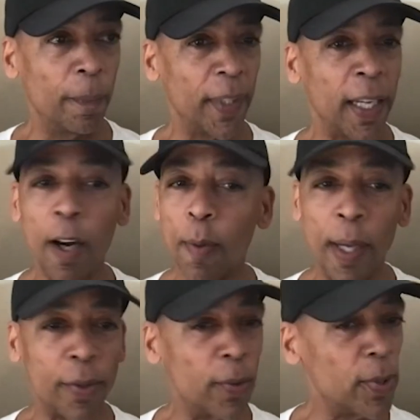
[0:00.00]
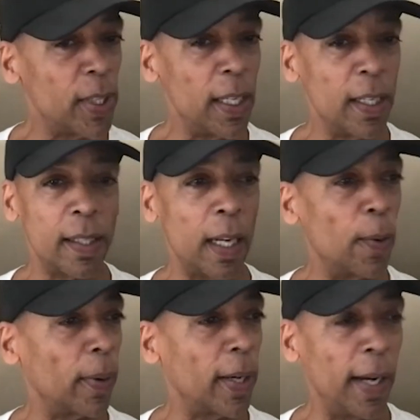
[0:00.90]
care about those things. They
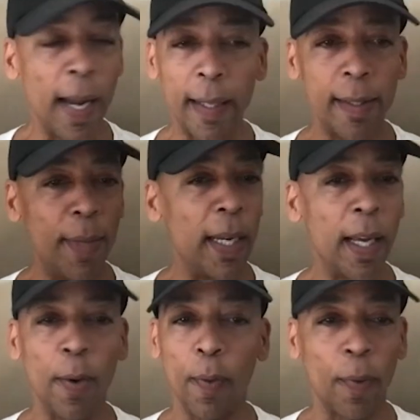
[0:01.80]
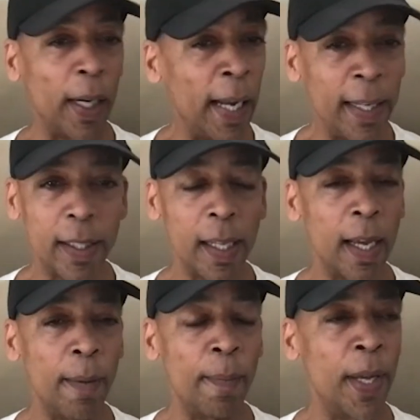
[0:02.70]
don't connect to me. I don't relate to
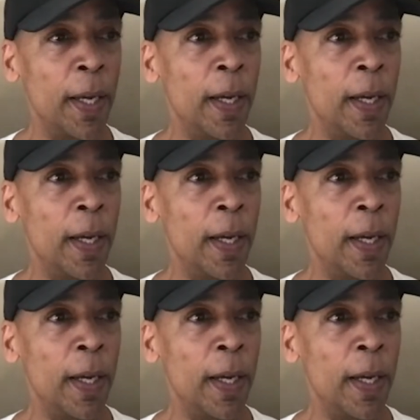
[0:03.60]
them.